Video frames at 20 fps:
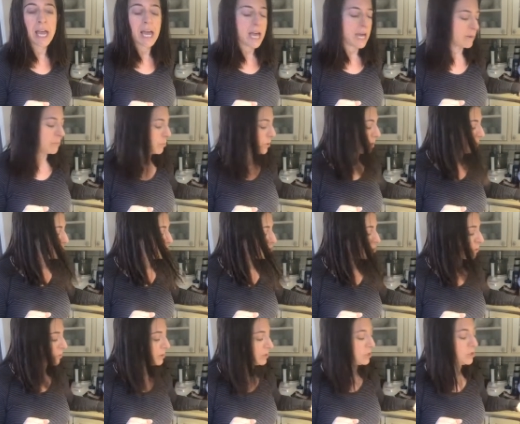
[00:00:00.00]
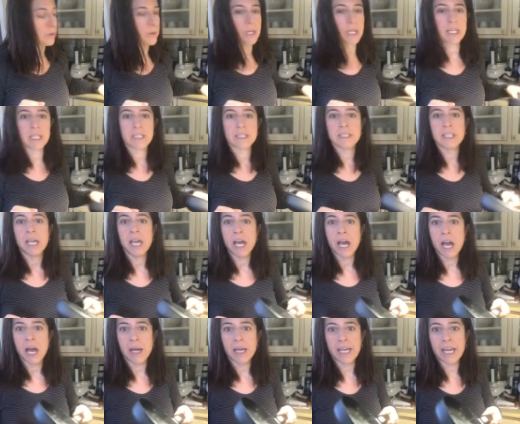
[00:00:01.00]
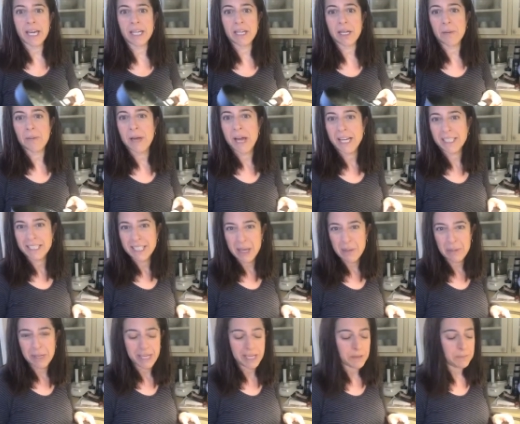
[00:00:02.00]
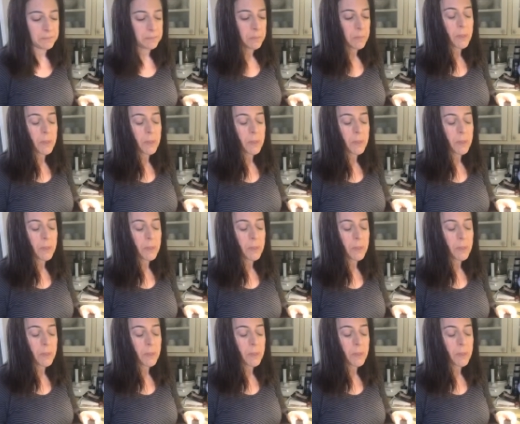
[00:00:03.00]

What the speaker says: And what I'm showing you is, again, hi Debbie.